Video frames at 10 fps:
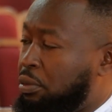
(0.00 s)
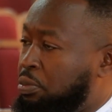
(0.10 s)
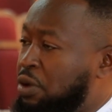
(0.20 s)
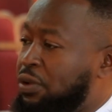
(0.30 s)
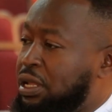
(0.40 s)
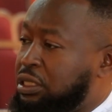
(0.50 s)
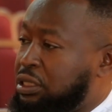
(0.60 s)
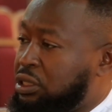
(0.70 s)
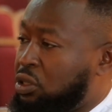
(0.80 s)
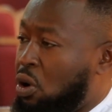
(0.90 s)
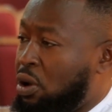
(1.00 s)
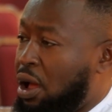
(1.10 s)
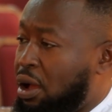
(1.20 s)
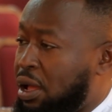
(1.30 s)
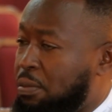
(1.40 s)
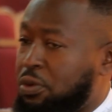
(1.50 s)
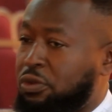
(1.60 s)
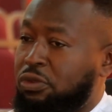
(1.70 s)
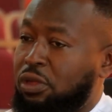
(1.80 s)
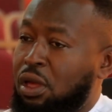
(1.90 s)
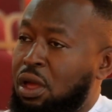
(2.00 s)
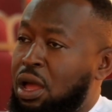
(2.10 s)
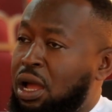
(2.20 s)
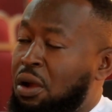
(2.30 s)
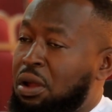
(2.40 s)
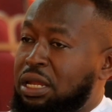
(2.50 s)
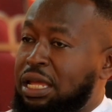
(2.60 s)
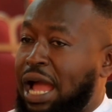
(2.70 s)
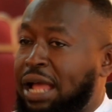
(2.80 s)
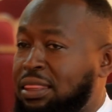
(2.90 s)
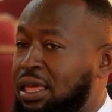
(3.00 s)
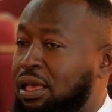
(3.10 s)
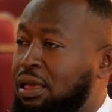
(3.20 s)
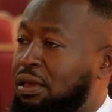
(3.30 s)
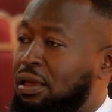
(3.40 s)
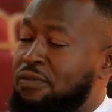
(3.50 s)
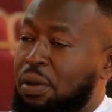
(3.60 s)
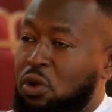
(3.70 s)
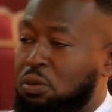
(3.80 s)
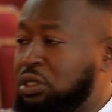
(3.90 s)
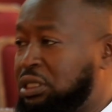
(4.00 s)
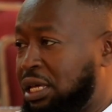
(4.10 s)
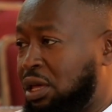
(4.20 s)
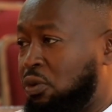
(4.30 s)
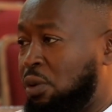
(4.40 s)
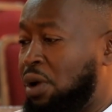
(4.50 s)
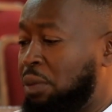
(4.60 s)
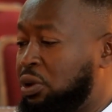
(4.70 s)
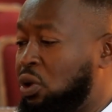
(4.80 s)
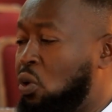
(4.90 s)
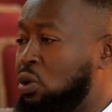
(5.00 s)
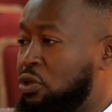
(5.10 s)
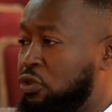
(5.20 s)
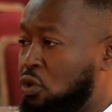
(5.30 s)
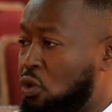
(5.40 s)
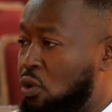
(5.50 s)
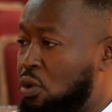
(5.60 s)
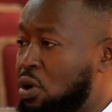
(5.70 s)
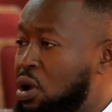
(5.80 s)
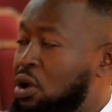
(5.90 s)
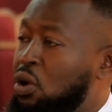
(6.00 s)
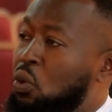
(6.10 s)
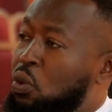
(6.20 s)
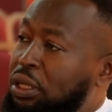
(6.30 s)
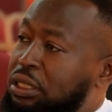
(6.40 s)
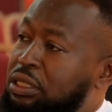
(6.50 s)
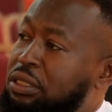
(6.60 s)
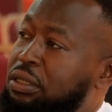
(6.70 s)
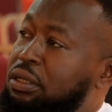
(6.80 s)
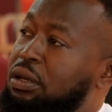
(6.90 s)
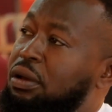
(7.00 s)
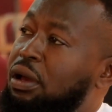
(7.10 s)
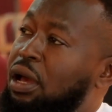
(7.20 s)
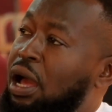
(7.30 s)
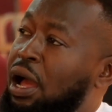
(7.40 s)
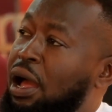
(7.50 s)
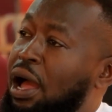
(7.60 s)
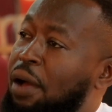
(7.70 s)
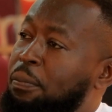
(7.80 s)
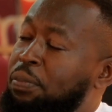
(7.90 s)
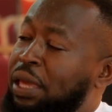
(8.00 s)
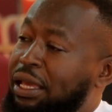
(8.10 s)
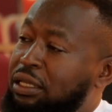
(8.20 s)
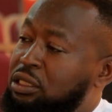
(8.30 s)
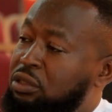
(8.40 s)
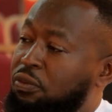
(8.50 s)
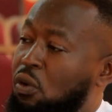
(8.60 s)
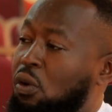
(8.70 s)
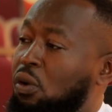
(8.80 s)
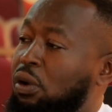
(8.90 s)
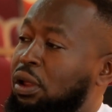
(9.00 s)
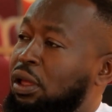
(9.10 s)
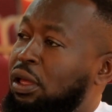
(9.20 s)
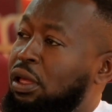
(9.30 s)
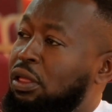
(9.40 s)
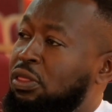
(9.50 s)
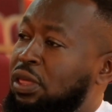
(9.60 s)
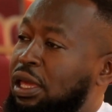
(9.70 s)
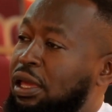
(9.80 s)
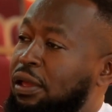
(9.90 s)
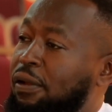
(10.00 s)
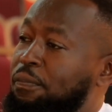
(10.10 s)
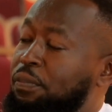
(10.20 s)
privileges on our campus. Currently, I think, if I'm not mistaken, we're probably the only school which pays for the